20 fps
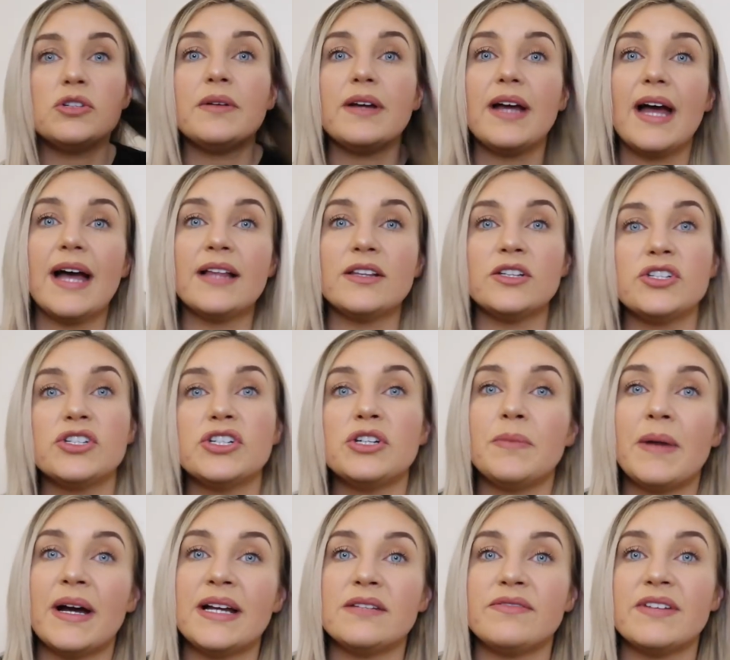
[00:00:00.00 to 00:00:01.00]
Helen, do you
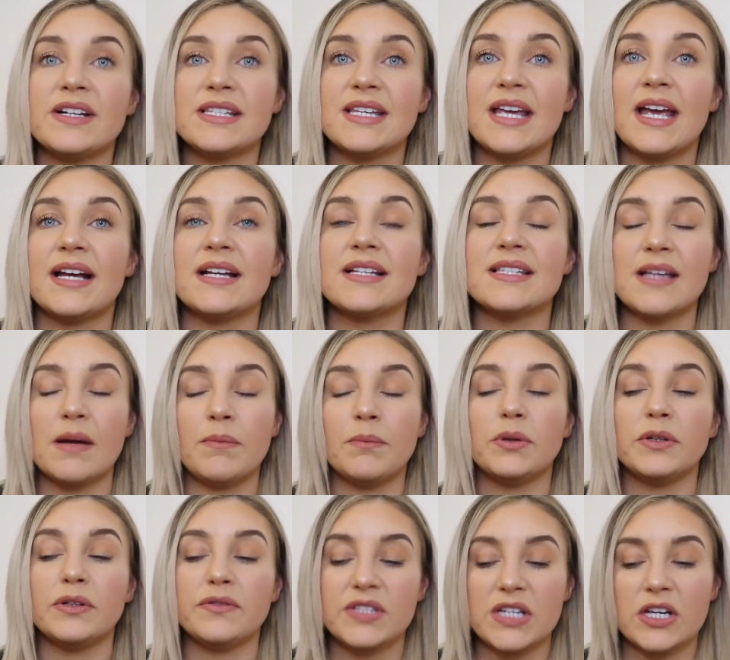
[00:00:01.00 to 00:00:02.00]
mind if I take a
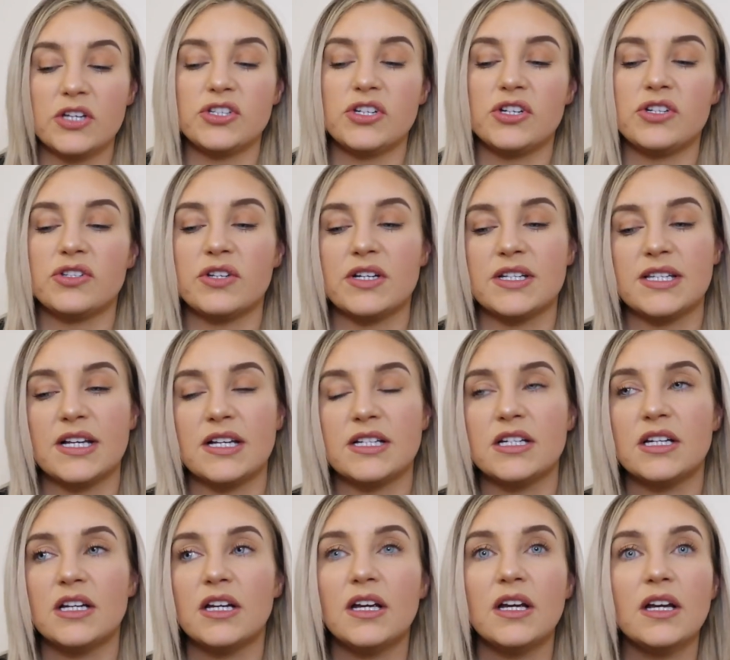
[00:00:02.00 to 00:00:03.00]
sample of tissue? So I said,
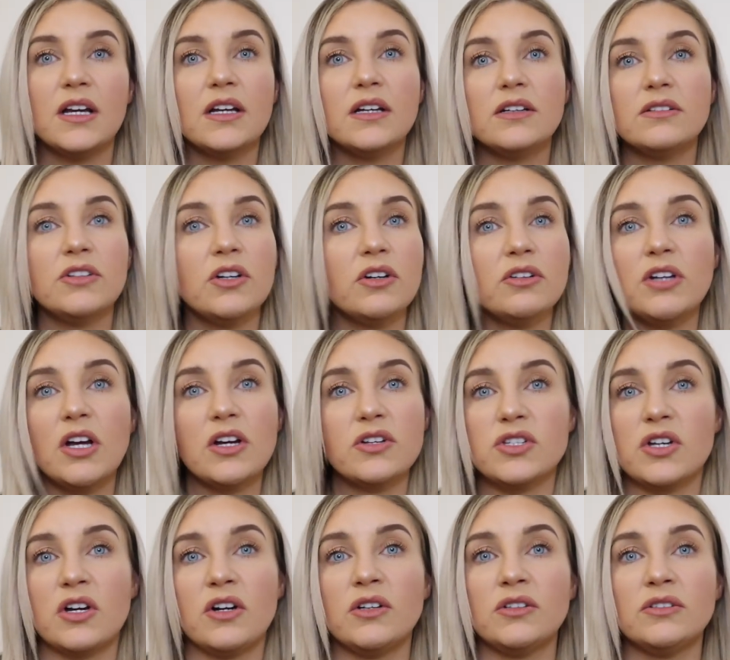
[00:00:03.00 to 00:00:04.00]
no, not
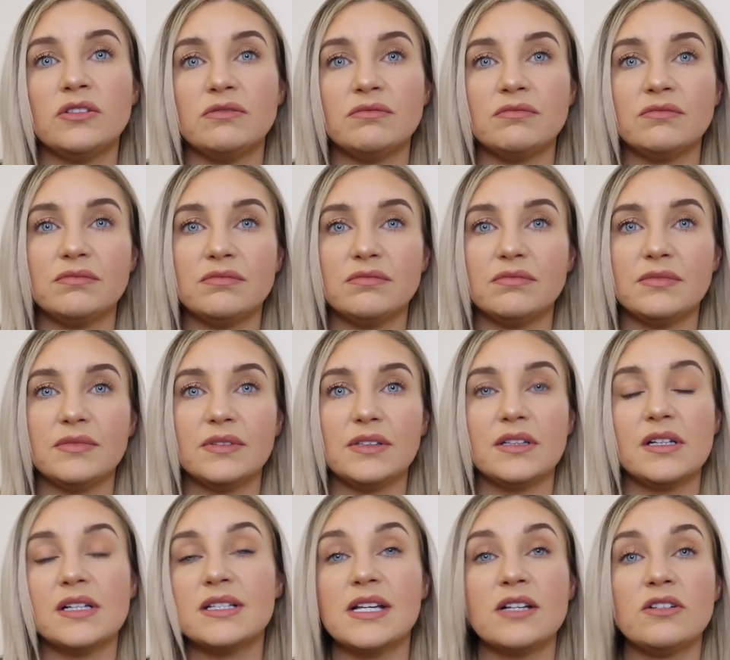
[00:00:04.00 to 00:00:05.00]
at all. And
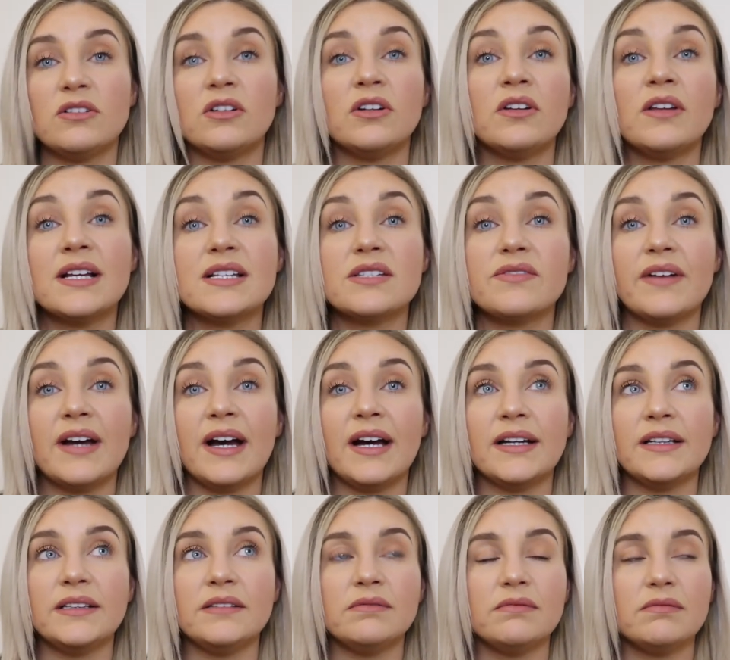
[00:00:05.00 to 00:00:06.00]
I said, no, that's
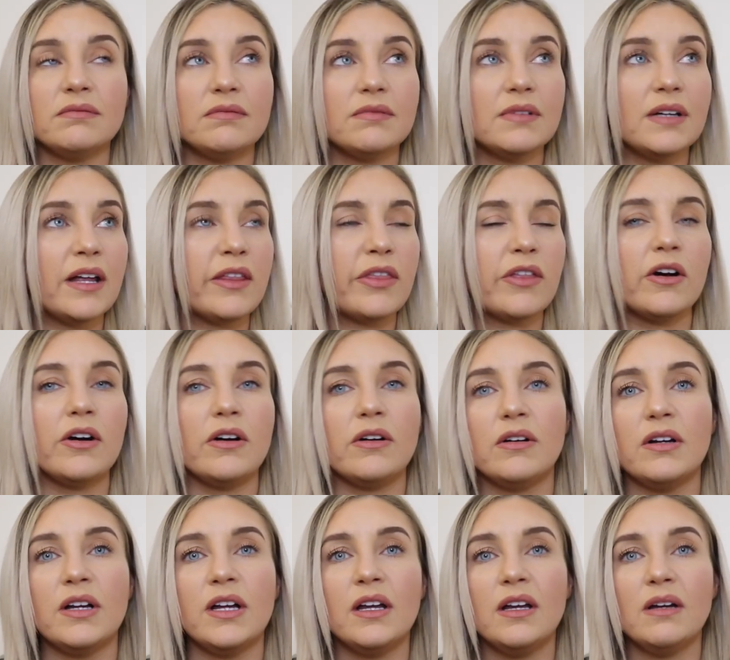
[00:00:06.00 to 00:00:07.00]
fine. I
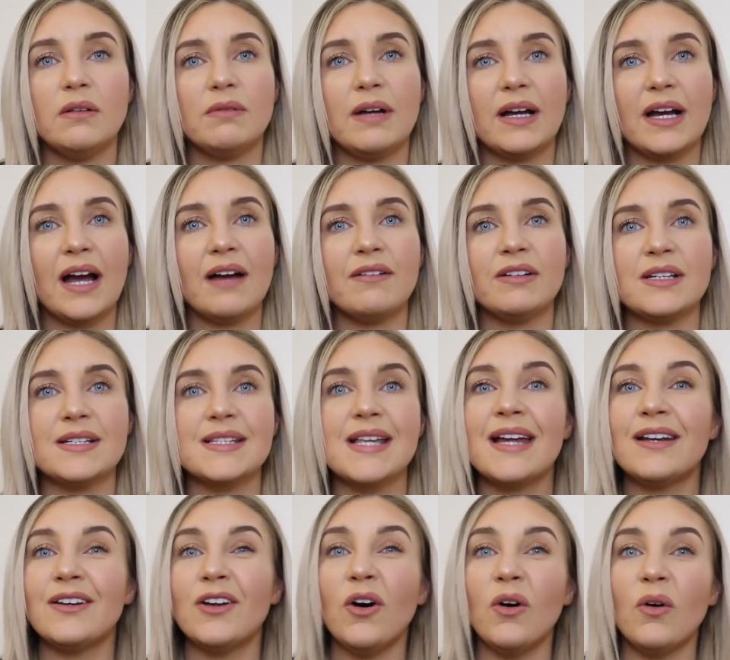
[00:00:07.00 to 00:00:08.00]
thought, well, I can't really
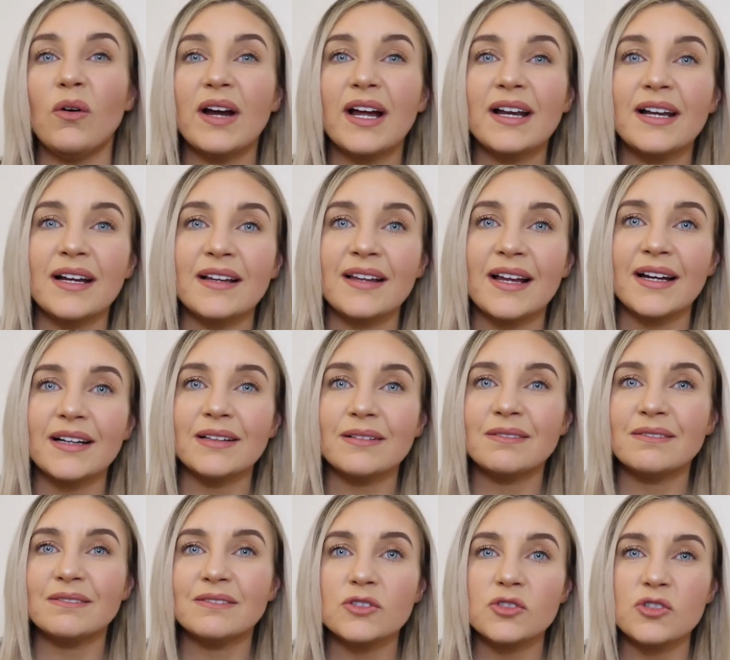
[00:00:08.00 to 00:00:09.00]
say no, can I? Like,
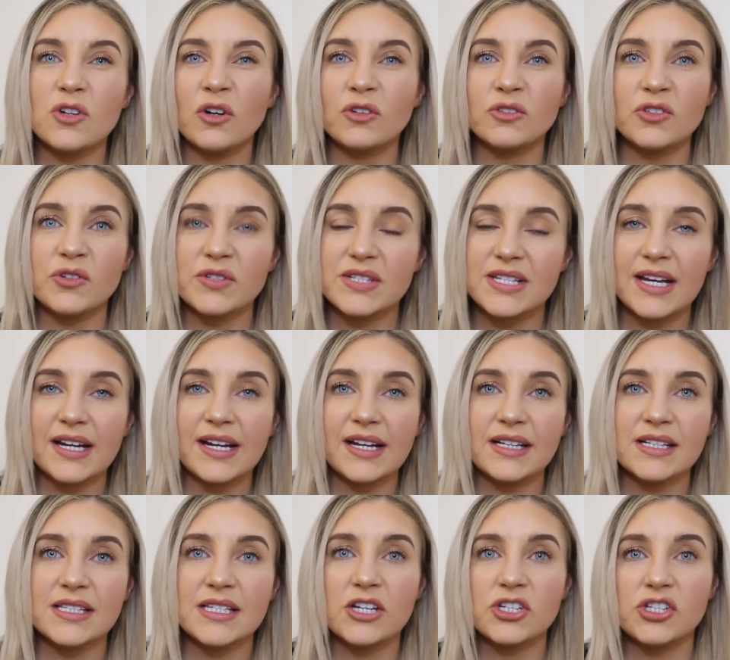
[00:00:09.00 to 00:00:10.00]
no, don't take
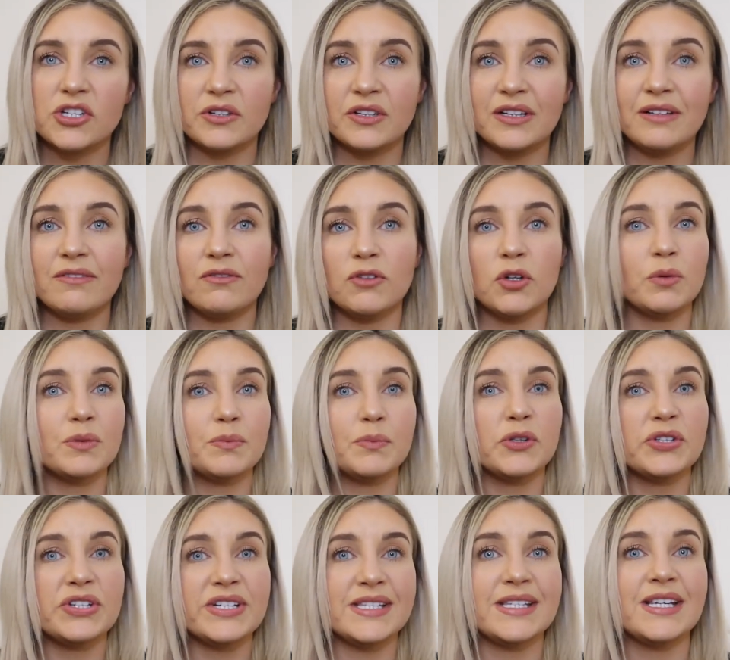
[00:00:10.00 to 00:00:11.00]
any tissue. I didn't know what
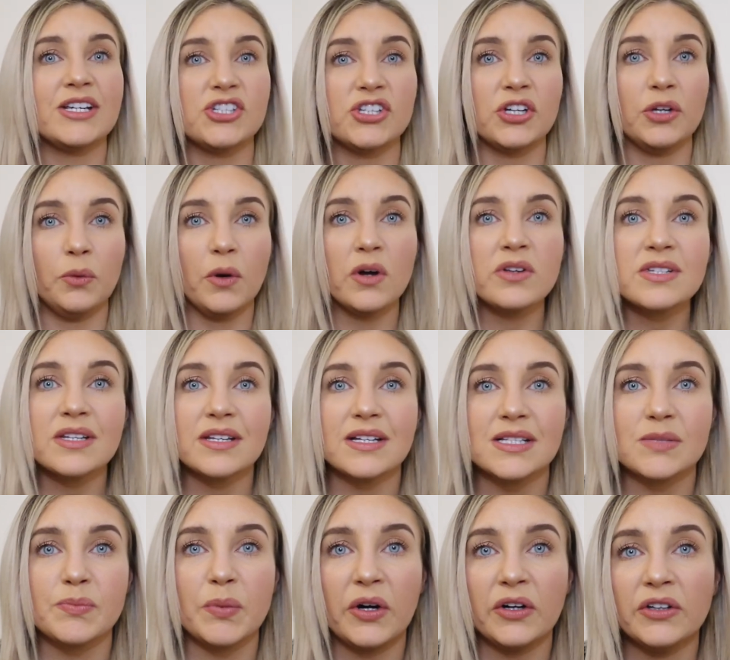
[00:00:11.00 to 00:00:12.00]
bloody tissue was at
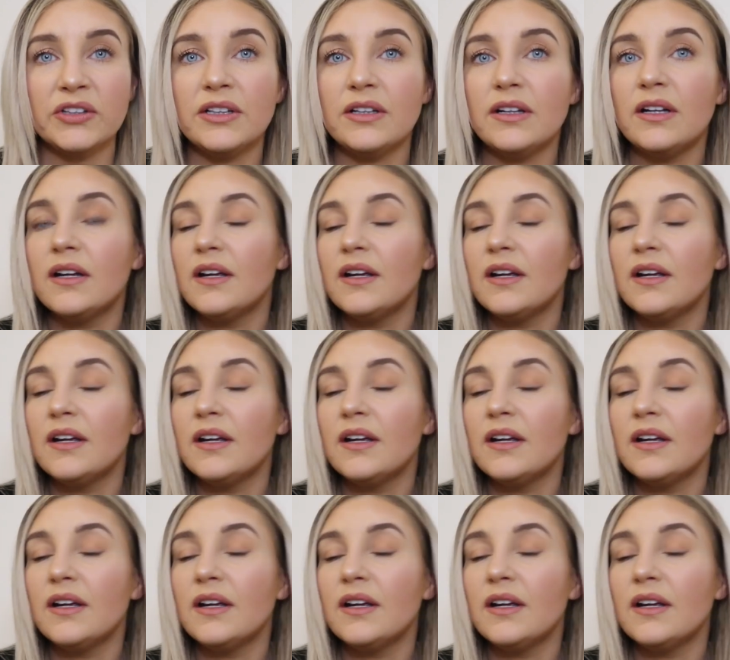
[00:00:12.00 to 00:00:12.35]
this point.